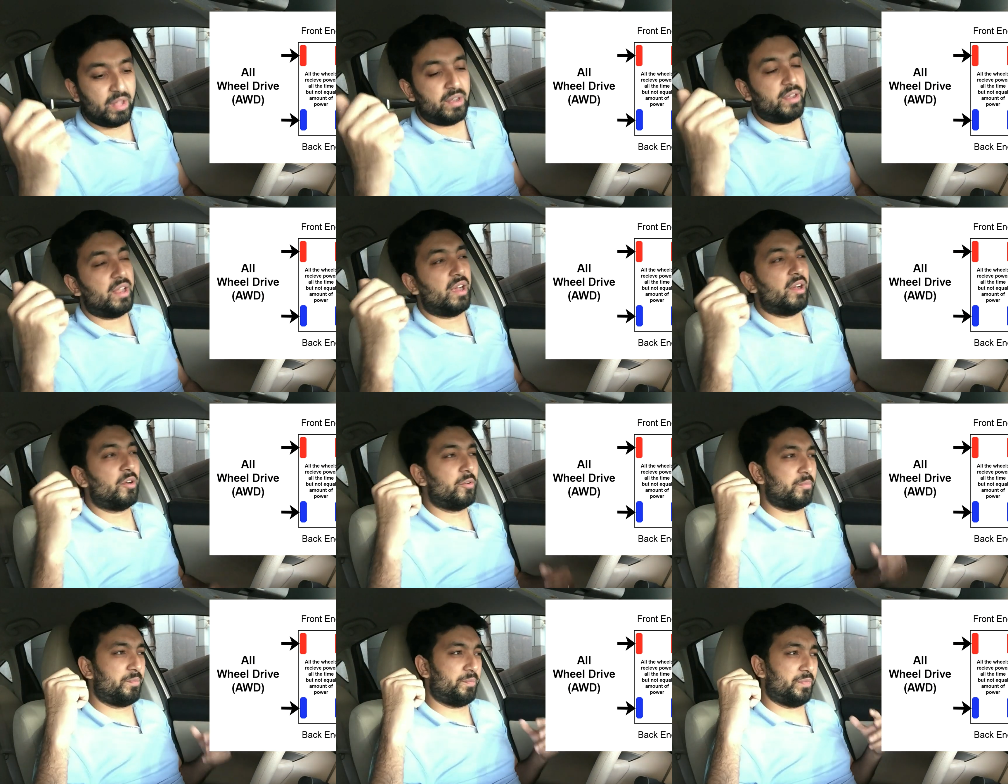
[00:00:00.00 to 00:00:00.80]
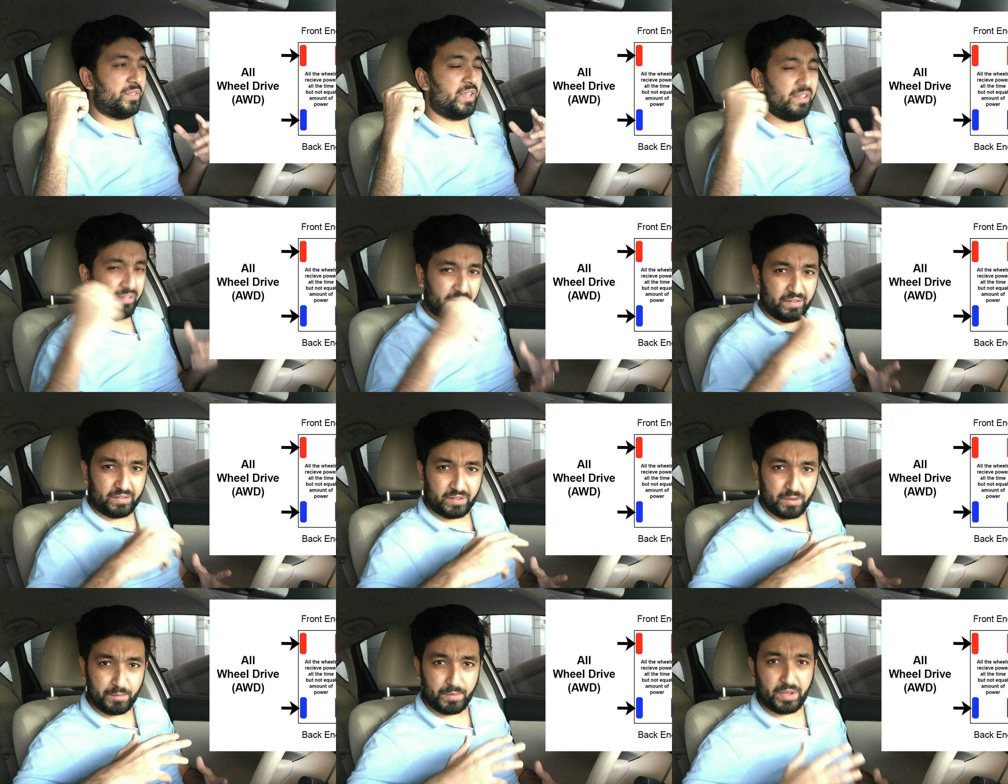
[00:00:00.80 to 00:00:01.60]
Now this
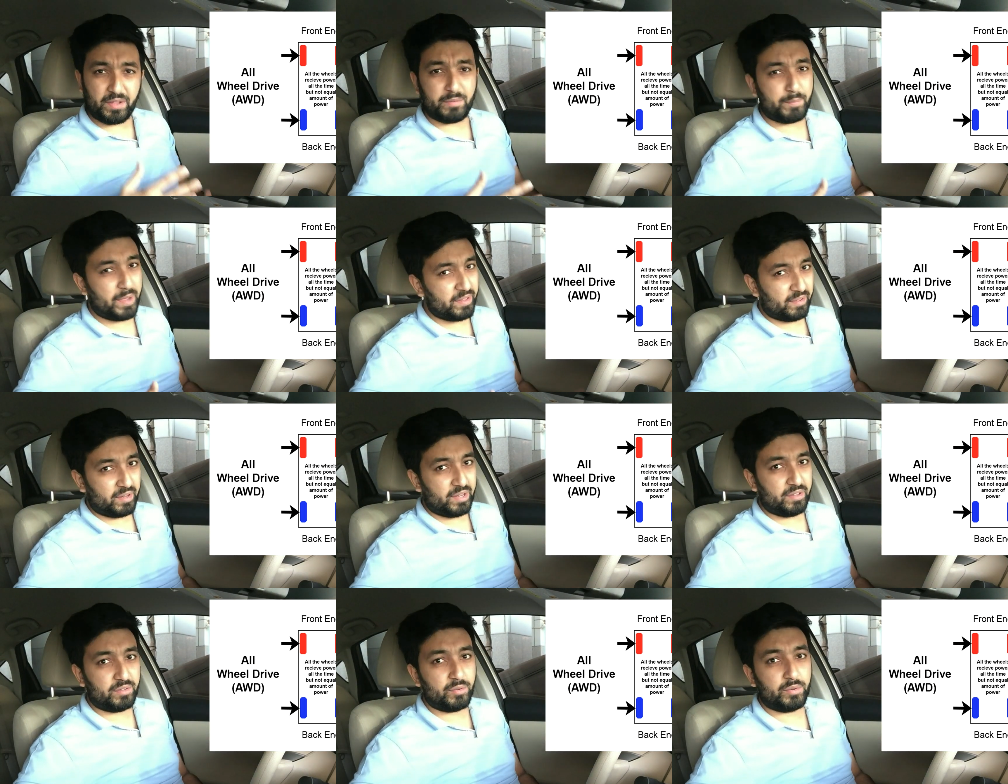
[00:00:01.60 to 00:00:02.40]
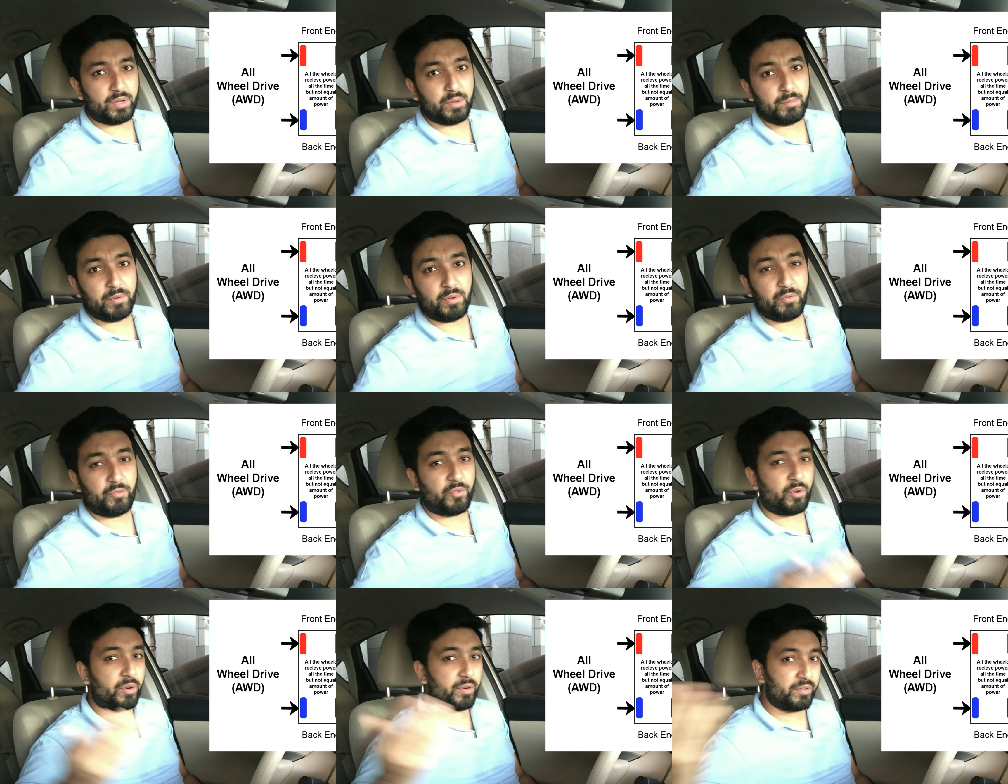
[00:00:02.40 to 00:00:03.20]
system is basically suitable
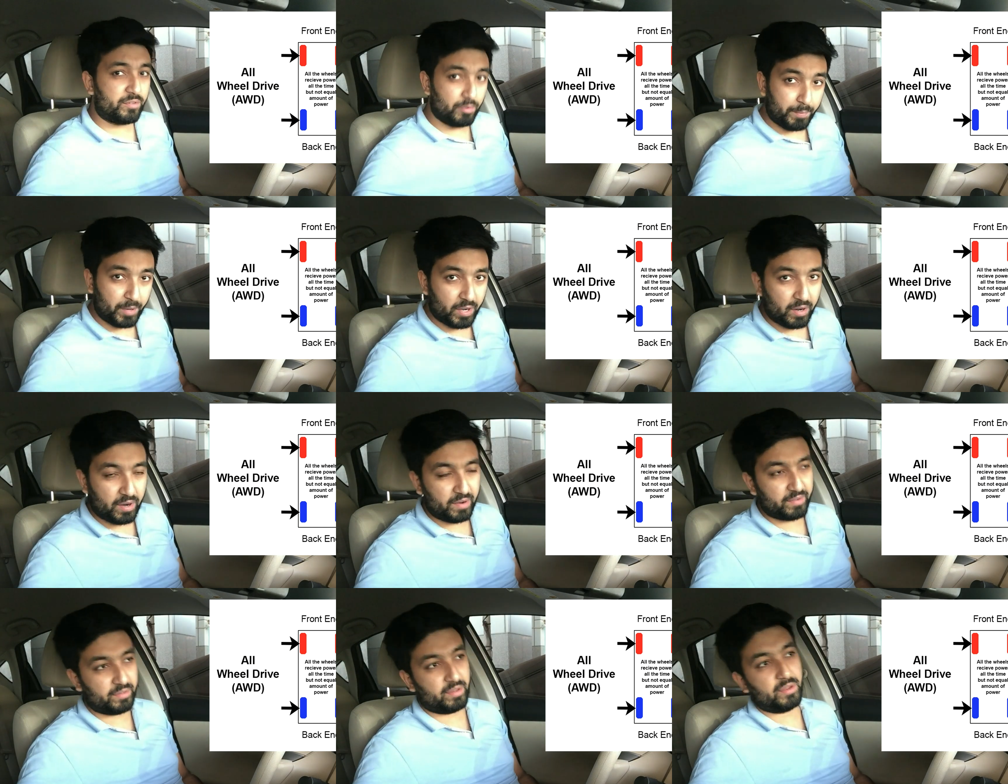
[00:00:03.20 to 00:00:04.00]
for supercars.